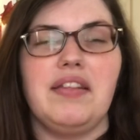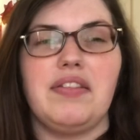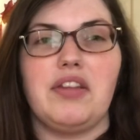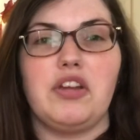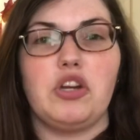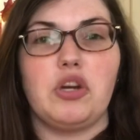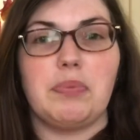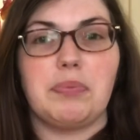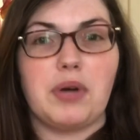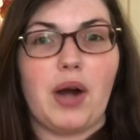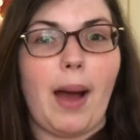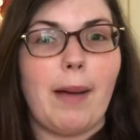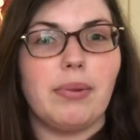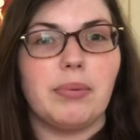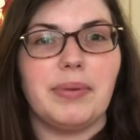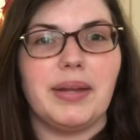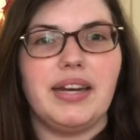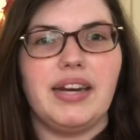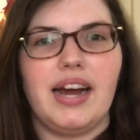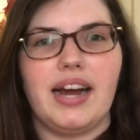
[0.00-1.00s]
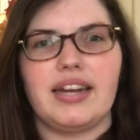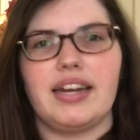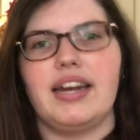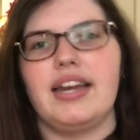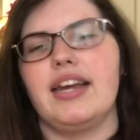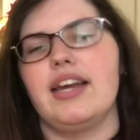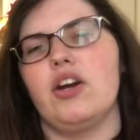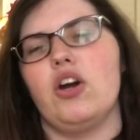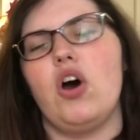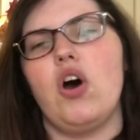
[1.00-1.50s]
then you're probably not going
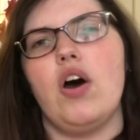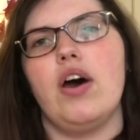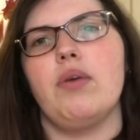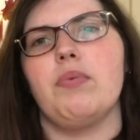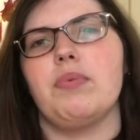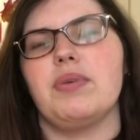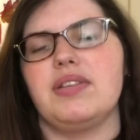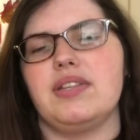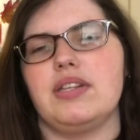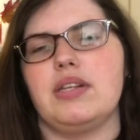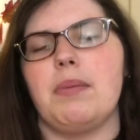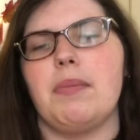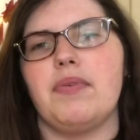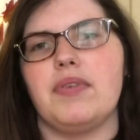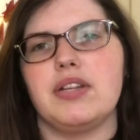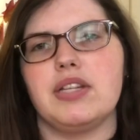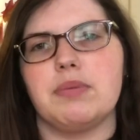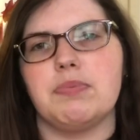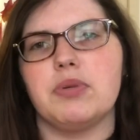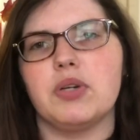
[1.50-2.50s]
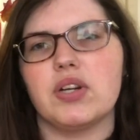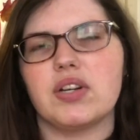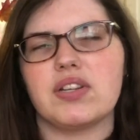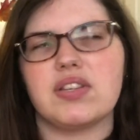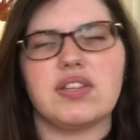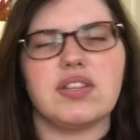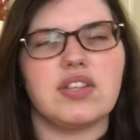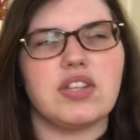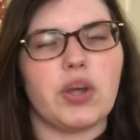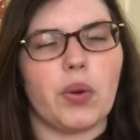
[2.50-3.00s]
to get on with some of his books,
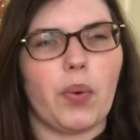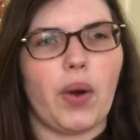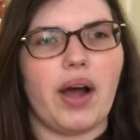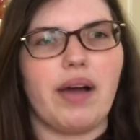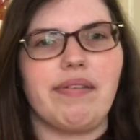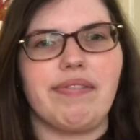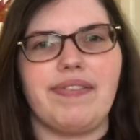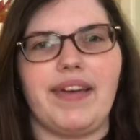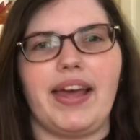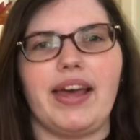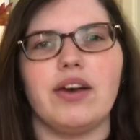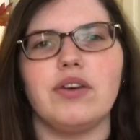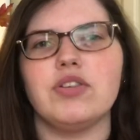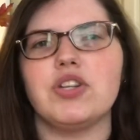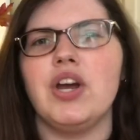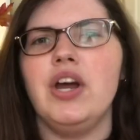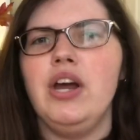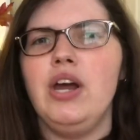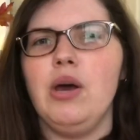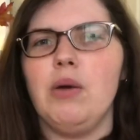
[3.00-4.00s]
so I found.